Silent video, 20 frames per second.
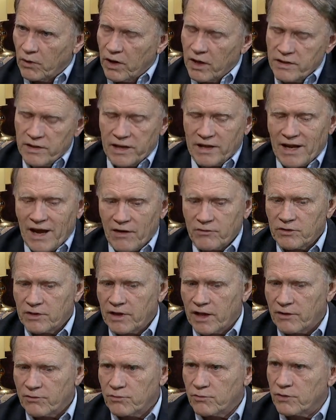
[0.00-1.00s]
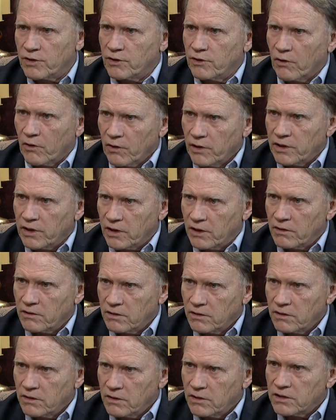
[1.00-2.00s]
And then after that, through the Narnia
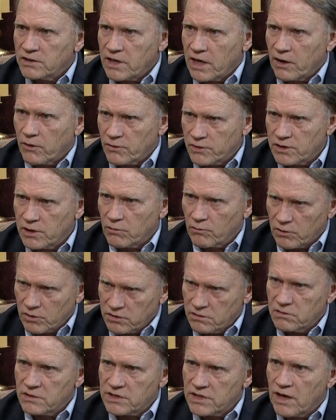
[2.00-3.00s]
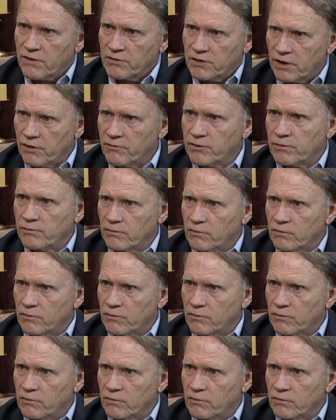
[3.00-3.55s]
tales, that were 7 of them,